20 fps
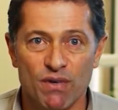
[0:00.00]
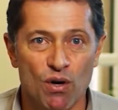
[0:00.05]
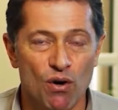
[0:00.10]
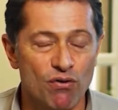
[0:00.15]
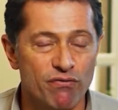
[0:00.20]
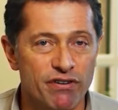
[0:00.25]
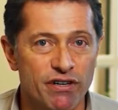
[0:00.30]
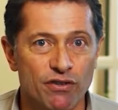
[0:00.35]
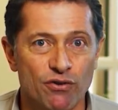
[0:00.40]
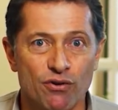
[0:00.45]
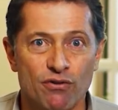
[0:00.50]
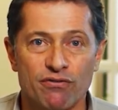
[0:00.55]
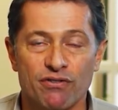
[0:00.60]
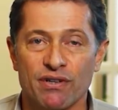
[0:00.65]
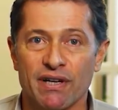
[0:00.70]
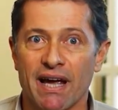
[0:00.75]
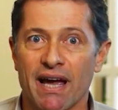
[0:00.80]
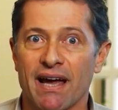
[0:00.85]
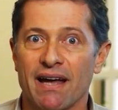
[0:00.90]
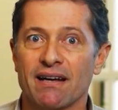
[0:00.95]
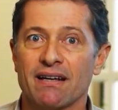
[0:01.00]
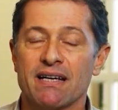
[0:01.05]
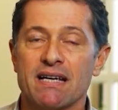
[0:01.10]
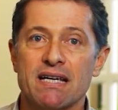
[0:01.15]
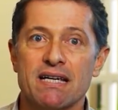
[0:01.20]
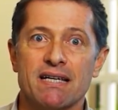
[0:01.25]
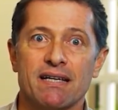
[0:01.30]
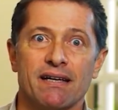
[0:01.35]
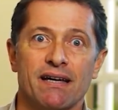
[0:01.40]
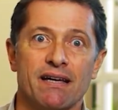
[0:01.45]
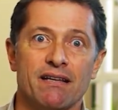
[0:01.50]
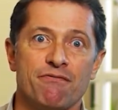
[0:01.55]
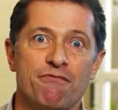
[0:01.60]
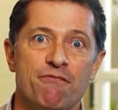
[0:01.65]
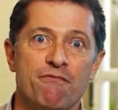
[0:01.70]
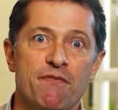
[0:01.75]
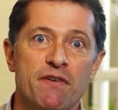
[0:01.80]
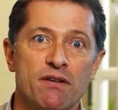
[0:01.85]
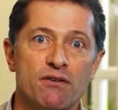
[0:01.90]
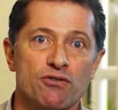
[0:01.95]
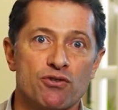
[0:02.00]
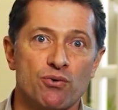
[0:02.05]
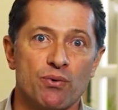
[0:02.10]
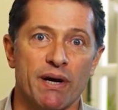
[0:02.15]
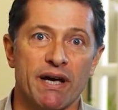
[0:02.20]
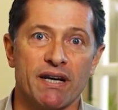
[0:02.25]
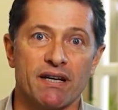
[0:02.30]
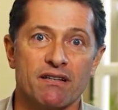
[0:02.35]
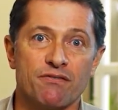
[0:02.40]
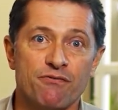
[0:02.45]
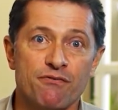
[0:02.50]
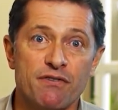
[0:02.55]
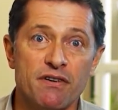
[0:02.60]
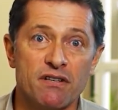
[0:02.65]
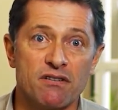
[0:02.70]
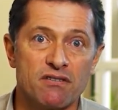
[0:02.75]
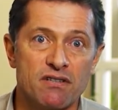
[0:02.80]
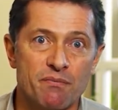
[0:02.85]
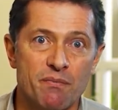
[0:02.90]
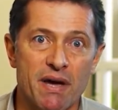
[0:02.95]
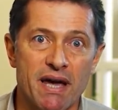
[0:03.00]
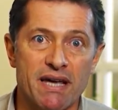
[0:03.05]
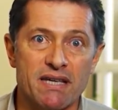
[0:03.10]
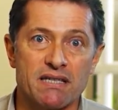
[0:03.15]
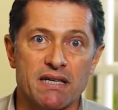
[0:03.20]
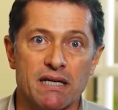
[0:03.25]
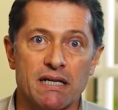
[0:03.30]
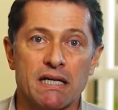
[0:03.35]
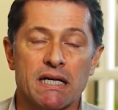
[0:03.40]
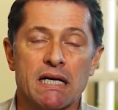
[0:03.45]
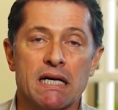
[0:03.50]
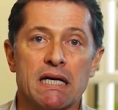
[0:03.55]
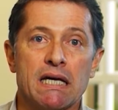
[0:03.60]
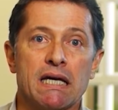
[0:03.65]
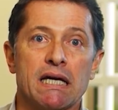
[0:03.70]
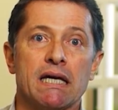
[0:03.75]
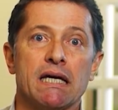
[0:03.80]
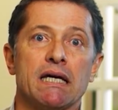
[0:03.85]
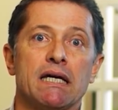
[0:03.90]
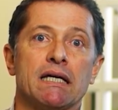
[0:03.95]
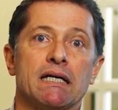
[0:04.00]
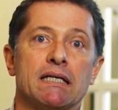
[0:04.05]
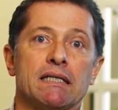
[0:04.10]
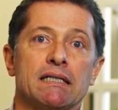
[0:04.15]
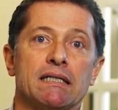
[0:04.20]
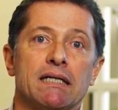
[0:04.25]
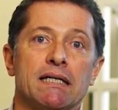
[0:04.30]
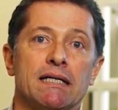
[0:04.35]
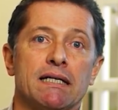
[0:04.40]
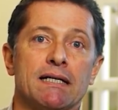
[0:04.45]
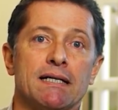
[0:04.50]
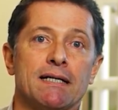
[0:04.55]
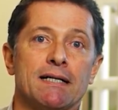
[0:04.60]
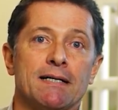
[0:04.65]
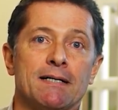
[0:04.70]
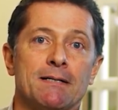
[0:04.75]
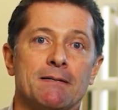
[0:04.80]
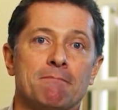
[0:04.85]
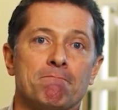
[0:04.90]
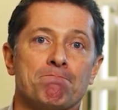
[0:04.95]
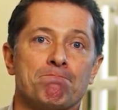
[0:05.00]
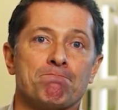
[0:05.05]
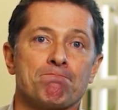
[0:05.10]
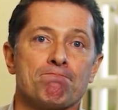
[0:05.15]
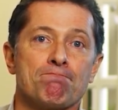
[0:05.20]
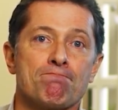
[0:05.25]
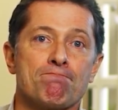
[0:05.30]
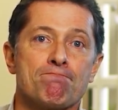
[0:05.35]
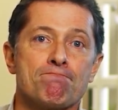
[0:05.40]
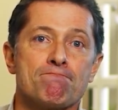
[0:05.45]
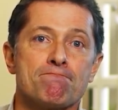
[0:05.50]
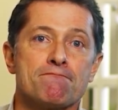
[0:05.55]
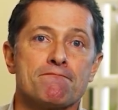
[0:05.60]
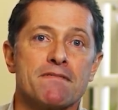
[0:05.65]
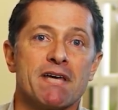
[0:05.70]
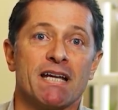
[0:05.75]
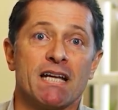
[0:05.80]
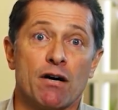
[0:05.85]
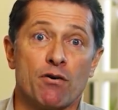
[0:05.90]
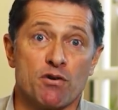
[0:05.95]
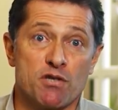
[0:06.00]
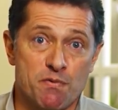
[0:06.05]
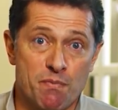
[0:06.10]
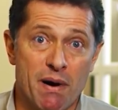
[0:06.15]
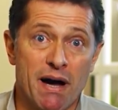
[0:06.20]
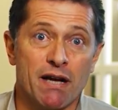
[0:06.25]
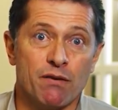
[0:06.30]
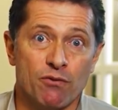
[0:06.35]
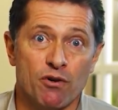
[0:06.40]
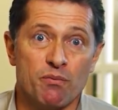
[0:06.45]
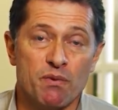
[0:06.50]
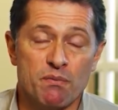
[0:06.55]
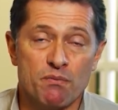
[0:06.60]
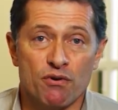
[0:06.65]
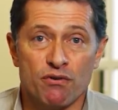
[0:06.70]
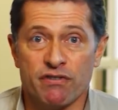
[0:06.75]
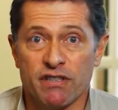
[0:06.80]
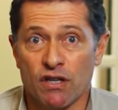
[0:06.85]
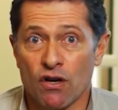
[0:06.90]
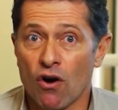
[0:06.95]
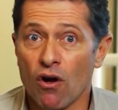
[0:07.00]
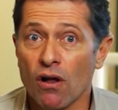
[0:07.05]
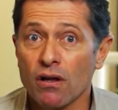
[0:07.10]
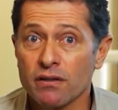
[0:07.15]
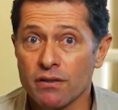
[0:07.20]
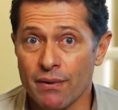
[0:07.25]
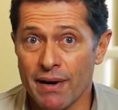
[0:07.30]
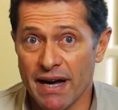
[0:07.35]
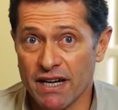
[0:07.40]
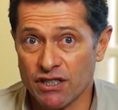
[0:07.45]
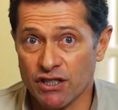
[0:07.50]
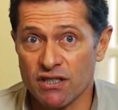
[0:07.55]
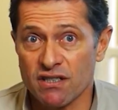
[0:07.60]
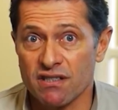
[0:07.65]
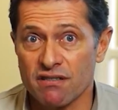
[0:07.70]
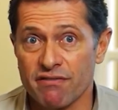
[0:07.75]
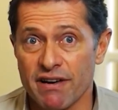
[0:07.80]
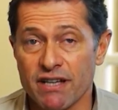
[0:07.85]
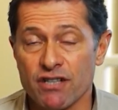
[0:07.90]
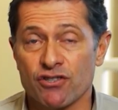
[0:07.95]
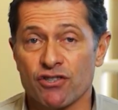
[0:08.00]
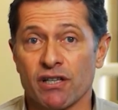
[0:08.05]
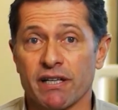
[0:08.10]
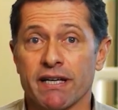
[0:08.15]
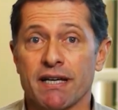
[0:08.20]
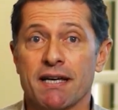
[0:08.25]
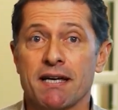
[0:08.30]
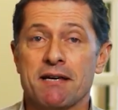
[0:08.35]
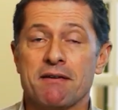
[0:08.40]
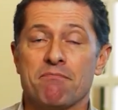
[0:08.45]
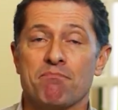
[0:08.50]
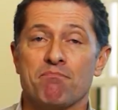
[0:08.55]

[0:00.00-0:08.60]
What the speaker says: over and over again. It feels great, it feels amazing. And our spine will be moving in all directions eventually.